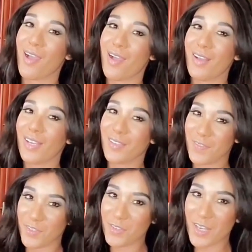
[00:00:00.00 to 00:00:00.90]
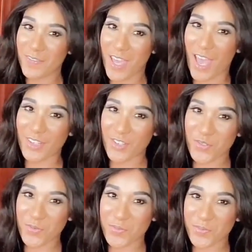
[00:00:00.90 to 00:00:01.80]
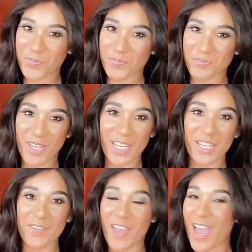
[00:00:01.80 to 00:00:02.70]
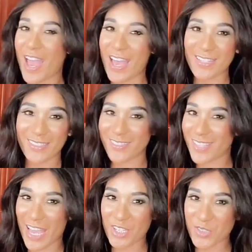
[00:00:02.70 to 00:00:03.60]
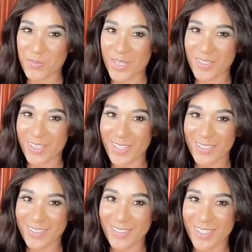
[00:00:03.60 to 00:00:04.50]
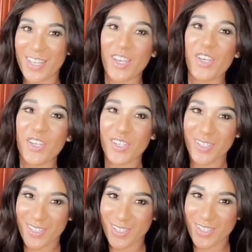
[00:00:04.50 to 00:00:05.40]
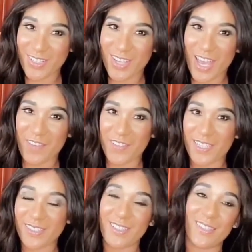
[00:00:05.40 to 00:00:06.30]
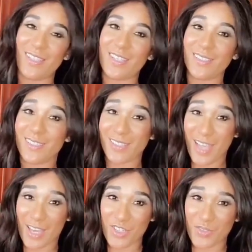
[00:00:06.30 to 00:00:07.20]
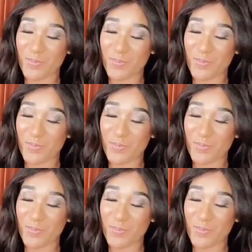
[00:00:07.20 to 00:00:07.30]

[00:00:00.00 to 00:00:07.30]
If you love cashew and you hadn't had cashew milk yet, you need to have this. And today it's of cashew milk.